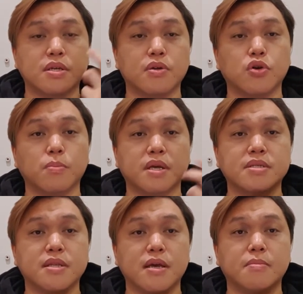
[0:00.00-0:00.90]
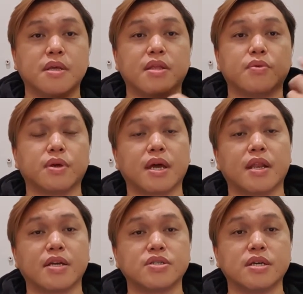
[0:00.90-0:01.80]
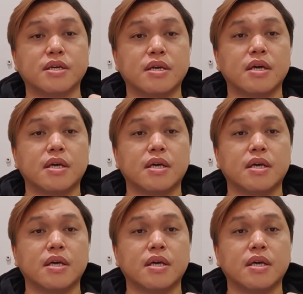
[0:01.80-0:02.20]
a domain's name, then you can actually